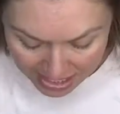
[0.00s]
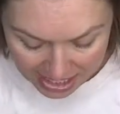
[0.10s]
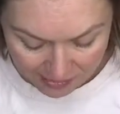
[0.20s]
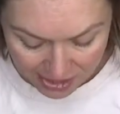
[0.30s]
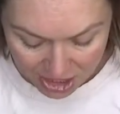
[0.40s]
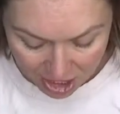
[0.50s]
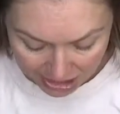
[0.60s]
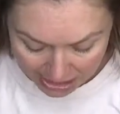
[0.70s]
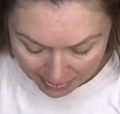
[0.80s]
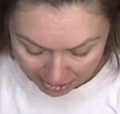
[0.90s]
yvie
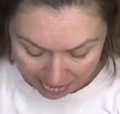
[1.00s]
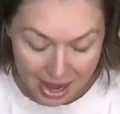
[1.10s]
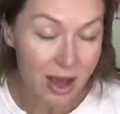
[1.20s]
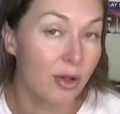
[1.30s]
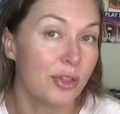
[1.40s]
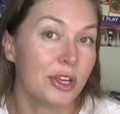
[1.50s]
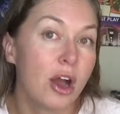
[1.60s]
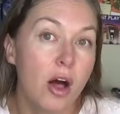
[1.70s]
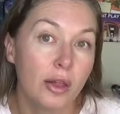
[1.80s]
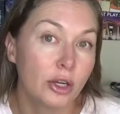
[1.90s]
talking about her health and
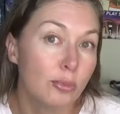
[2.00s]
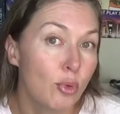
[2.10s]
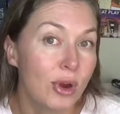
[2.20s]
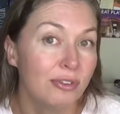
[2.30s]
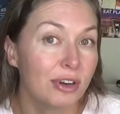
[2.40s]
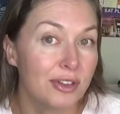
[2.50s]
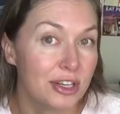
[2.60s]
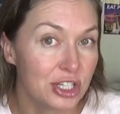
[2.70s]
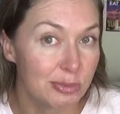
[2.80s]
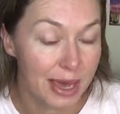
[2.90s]
calling her boyfriend
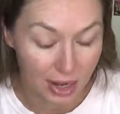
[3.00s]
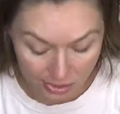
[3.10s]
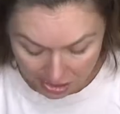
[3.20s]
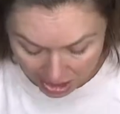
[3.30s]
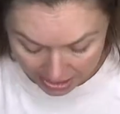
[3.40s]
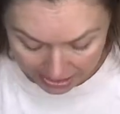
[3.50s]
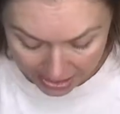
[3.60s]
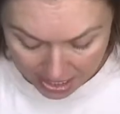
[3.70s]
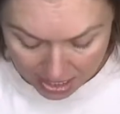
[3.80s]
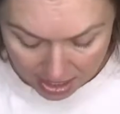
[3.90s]
that she met online
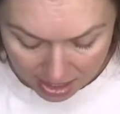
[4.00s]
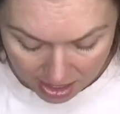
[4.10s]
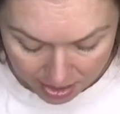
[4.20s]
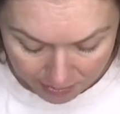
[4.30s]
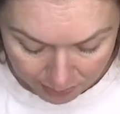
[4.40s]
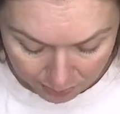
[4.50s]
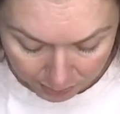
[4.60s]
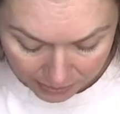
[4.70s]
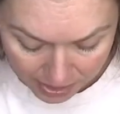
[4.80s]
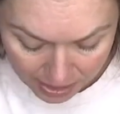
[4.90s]
um,
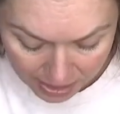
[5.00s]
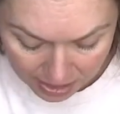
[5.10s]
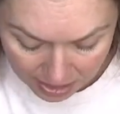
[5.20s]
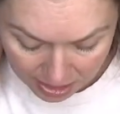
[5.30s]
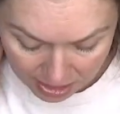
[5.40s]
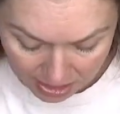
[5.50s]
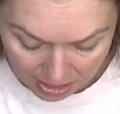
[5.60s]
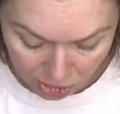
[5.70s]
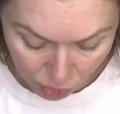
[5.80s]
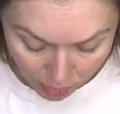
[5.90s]
uh, on
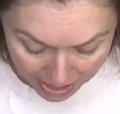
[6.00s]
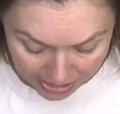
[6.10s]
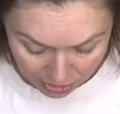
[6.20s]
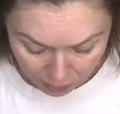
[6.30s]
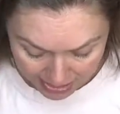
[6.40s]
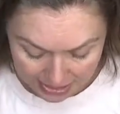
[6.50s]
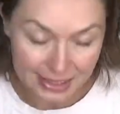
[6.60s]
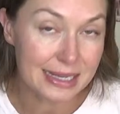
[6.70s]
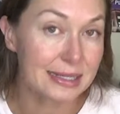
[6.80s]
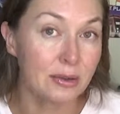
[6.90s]
on Grindr was it,
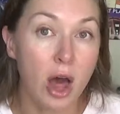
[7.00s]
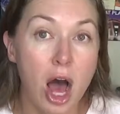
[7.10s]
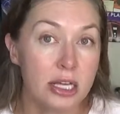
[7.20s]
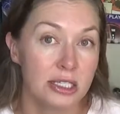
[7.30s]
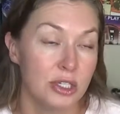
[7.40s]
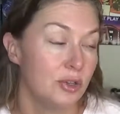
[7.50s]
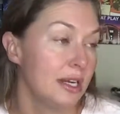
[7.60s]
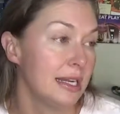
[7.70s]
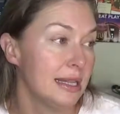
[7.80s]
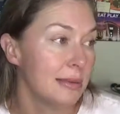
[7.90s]
and he's a law
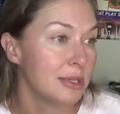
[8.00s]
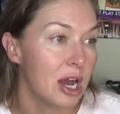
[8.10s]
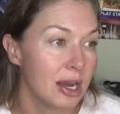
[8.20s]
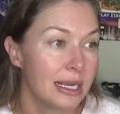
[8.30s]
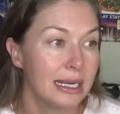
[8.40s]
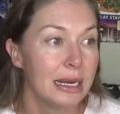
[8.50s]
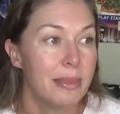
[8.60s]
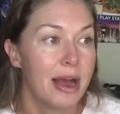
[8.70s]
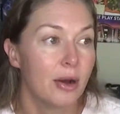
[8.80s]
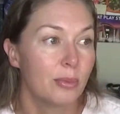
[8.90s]
student, and them talking
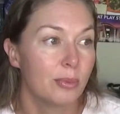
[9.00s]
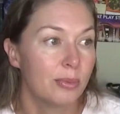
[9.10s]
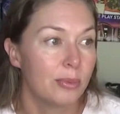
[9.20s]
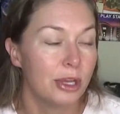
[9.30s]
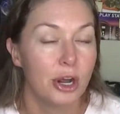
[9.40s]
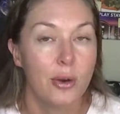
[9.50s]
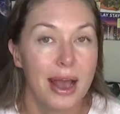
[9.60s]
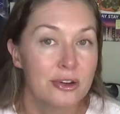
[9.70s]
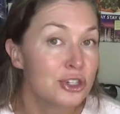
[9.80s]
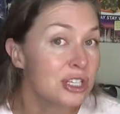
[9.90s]
about you know
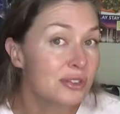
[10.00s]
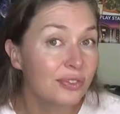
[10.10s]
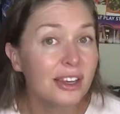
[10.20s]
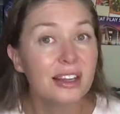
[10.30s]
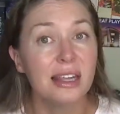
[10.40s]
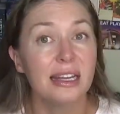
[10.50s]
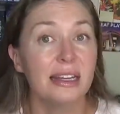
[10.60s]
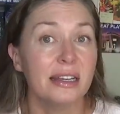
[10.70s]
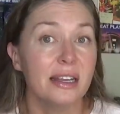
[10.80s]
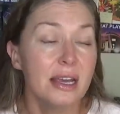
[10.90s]
how she's feeling, and